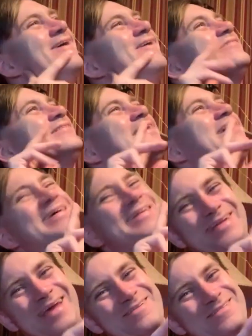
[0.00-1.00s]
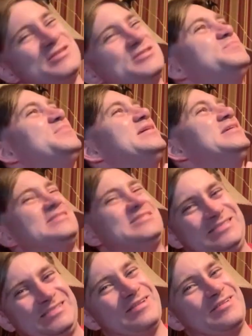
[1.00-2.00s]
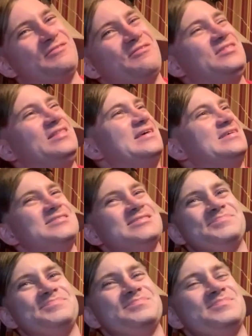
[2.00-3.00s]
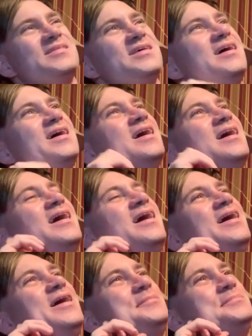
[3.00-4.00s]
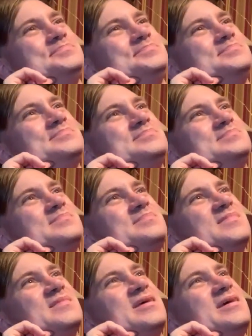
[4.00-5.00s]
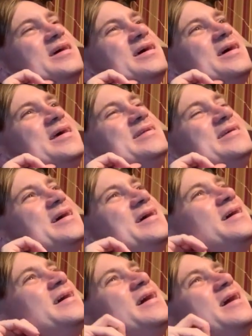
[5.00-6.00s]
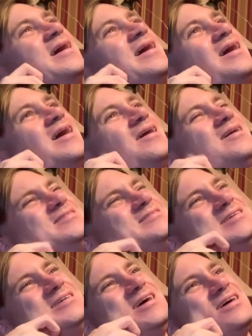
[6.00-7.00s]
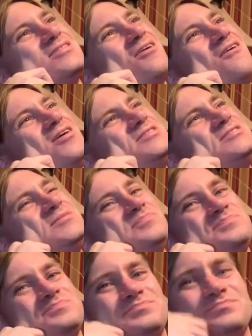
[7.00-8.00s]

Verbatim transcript: okay, now you're just being silly with this. Um, and honestly, there are some